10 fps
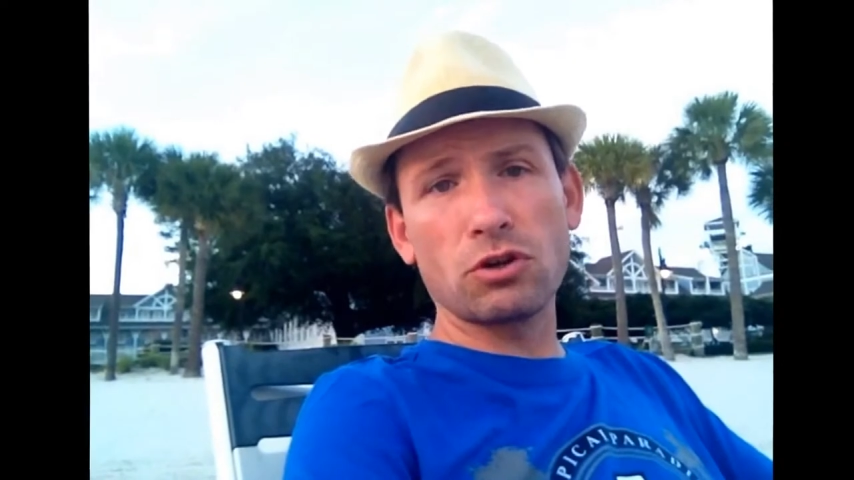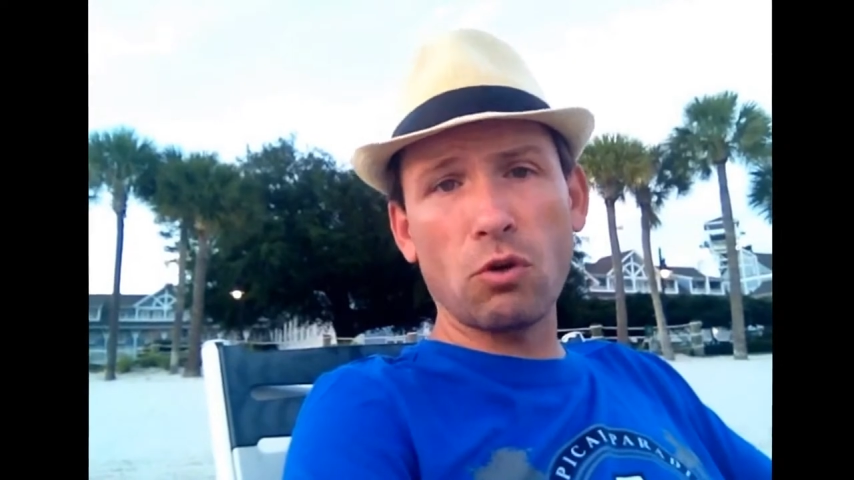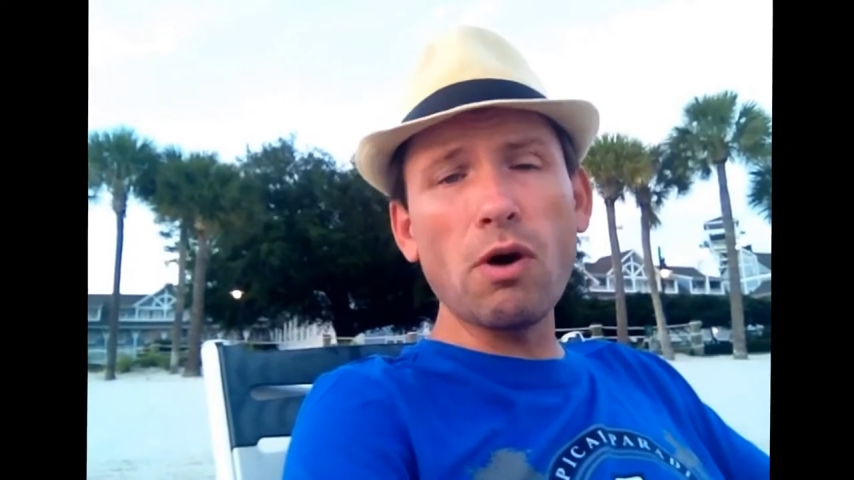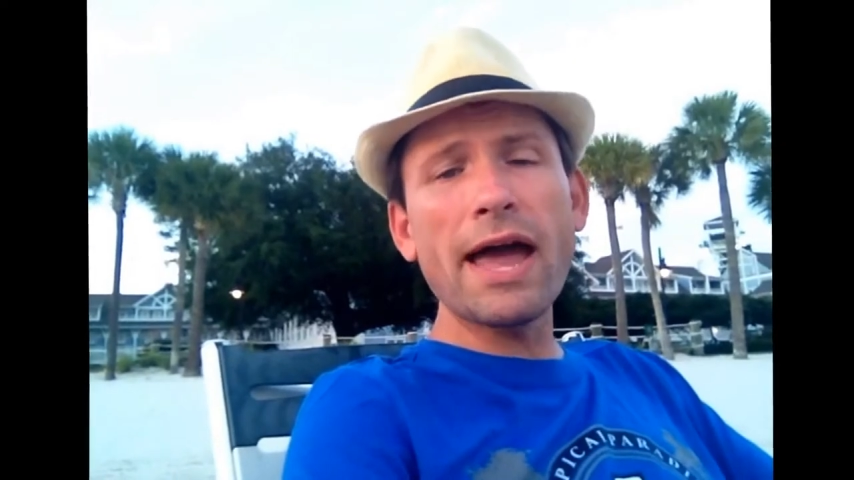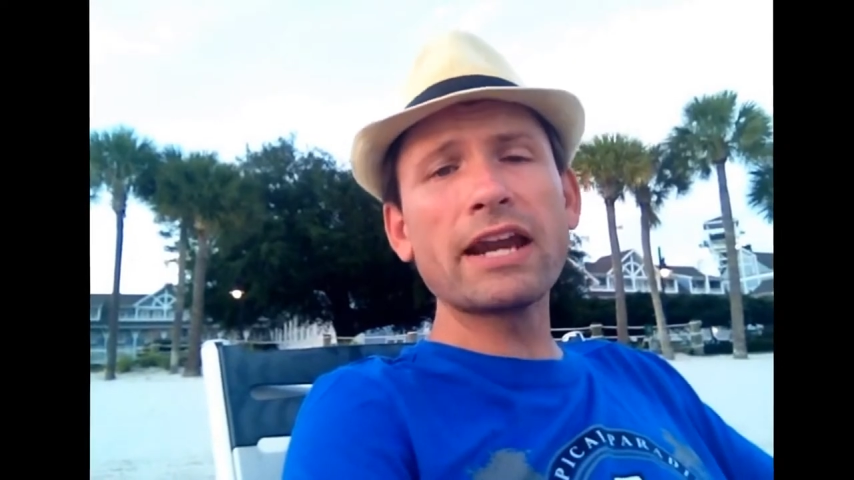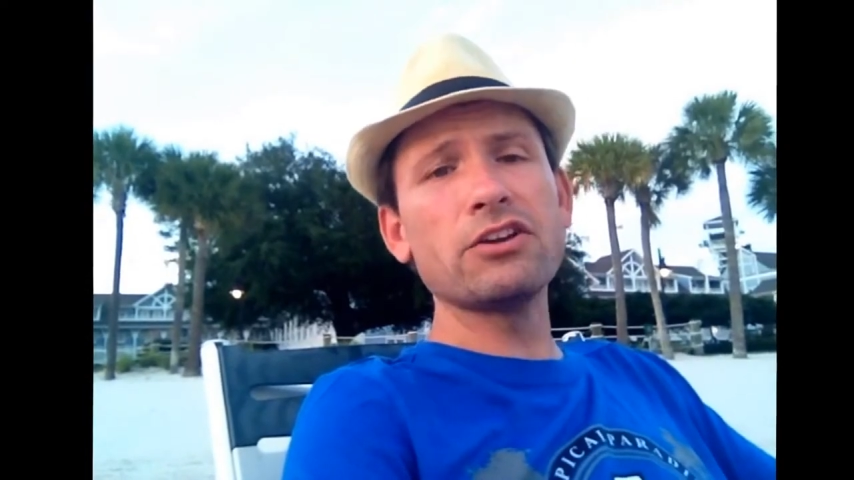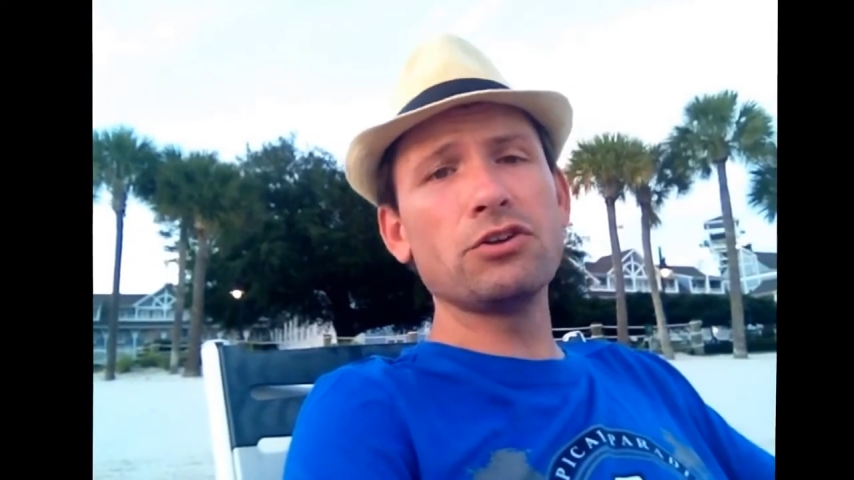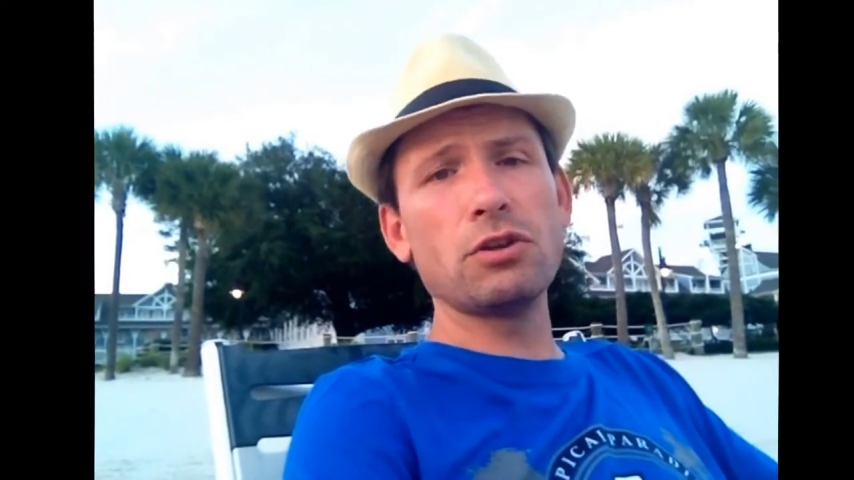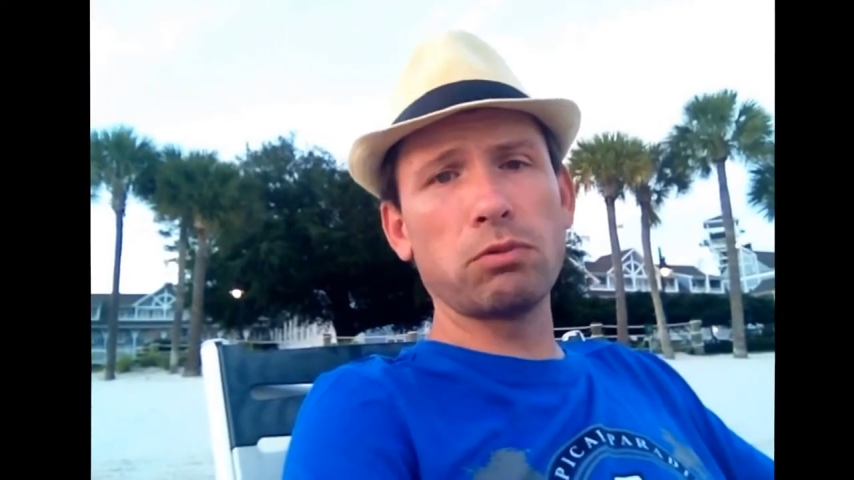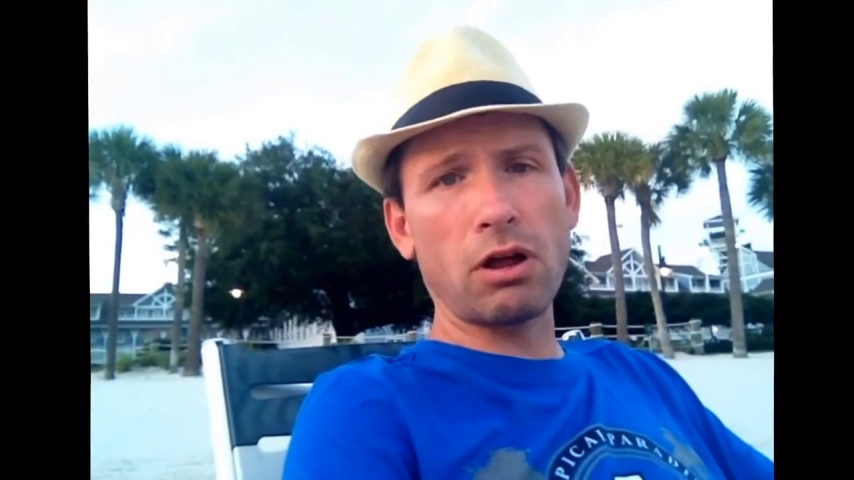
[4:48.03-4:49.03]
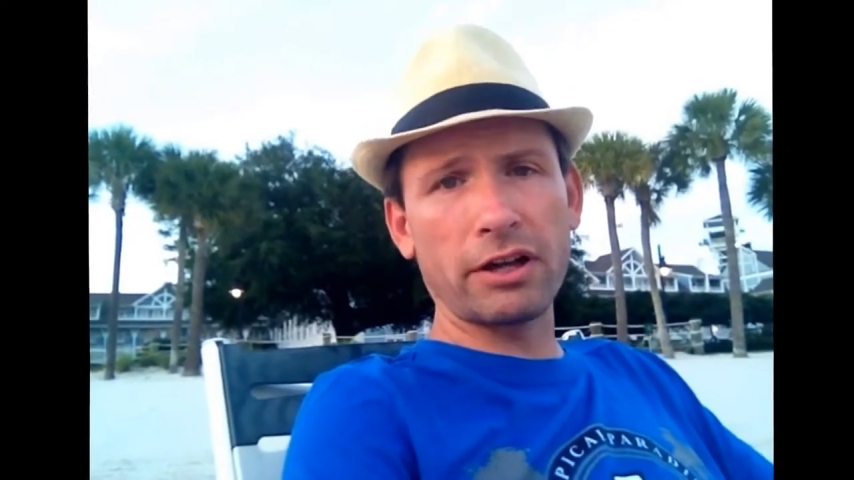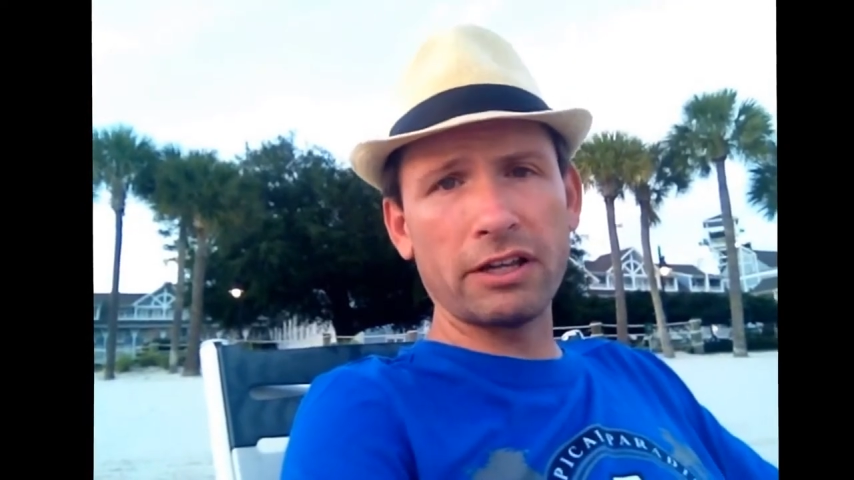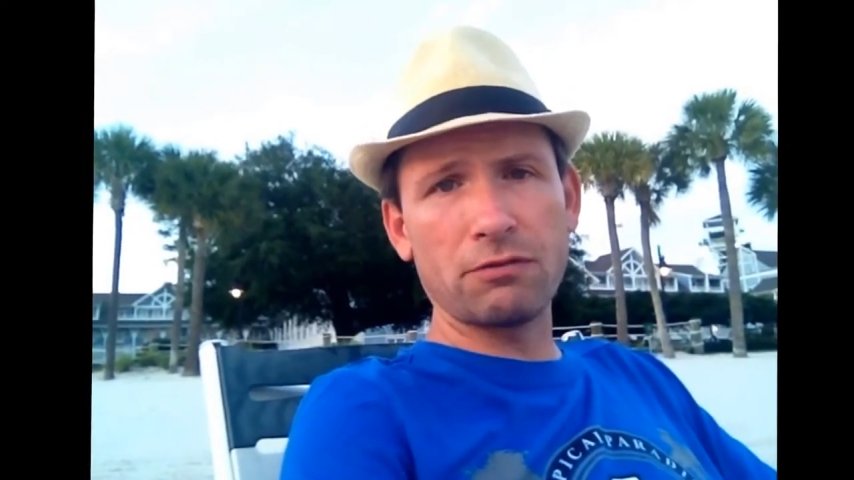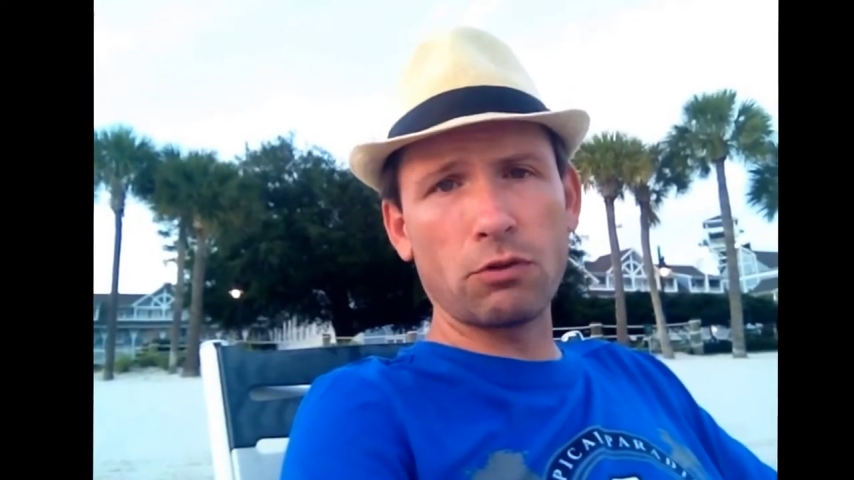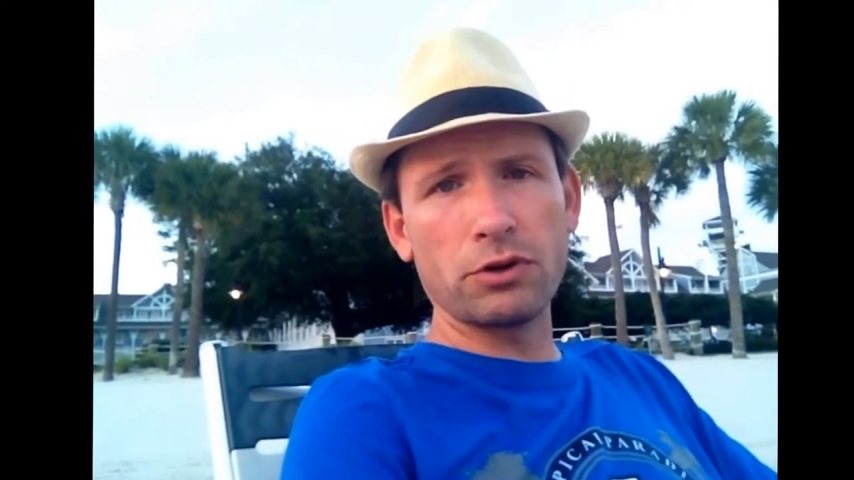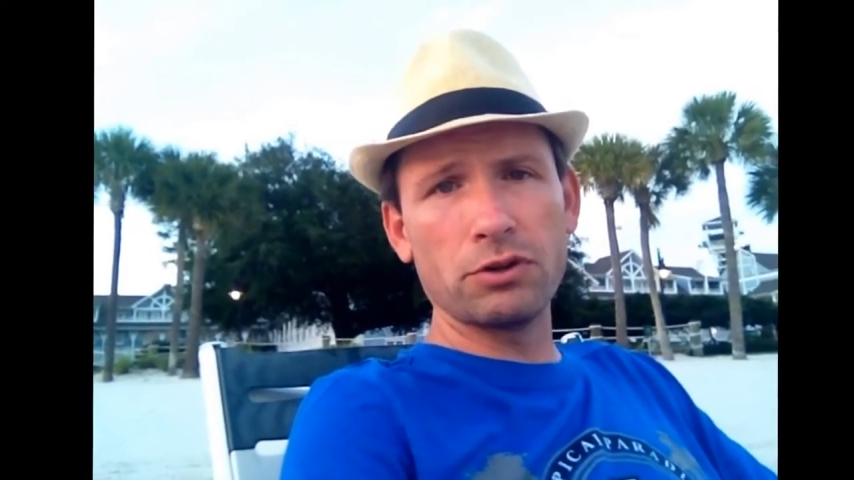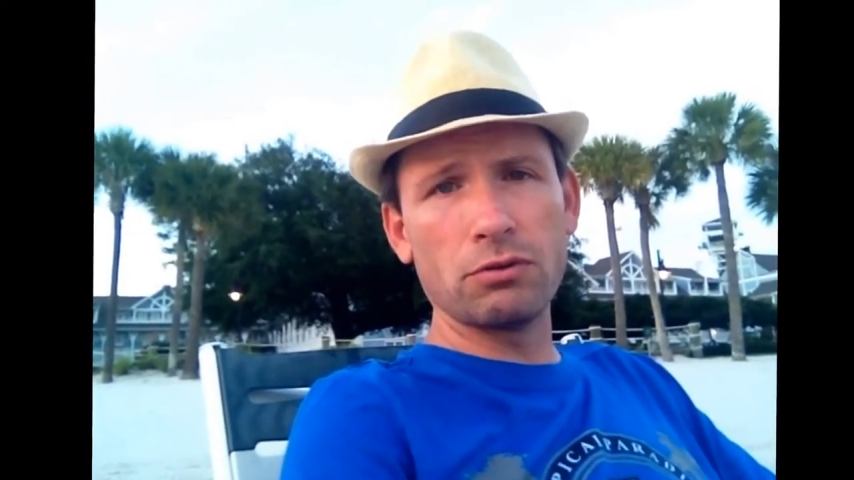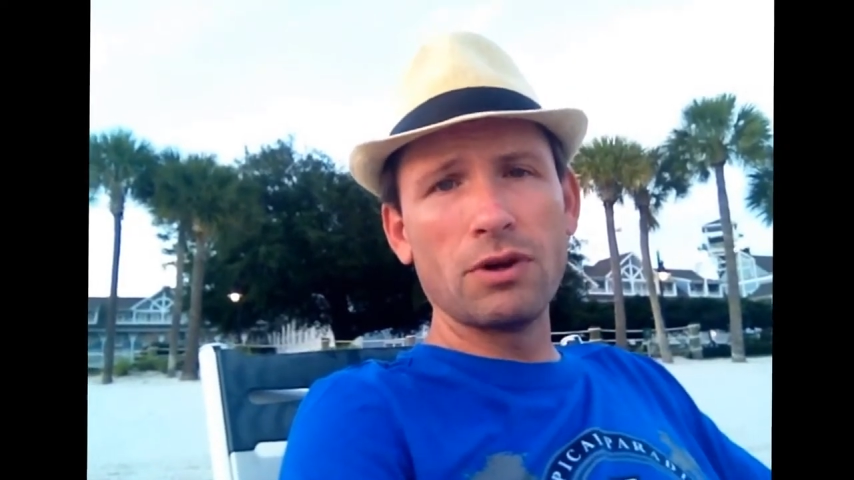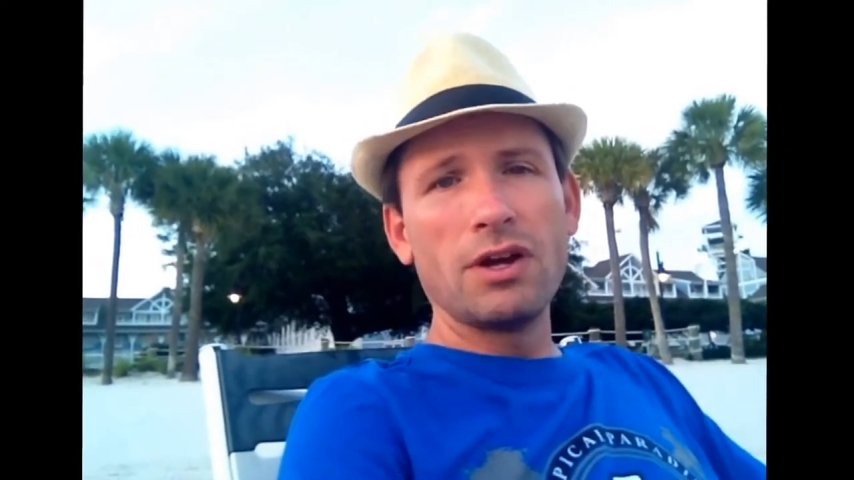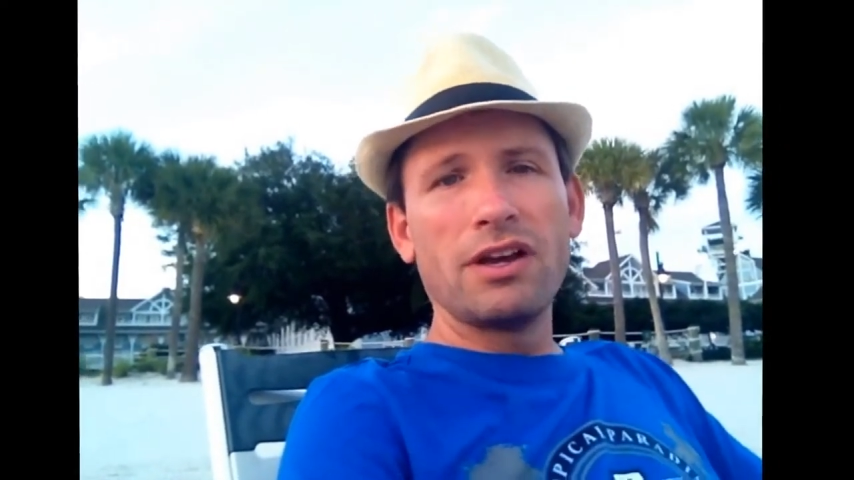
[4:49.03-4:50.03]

to go ahead and do the blogging for you,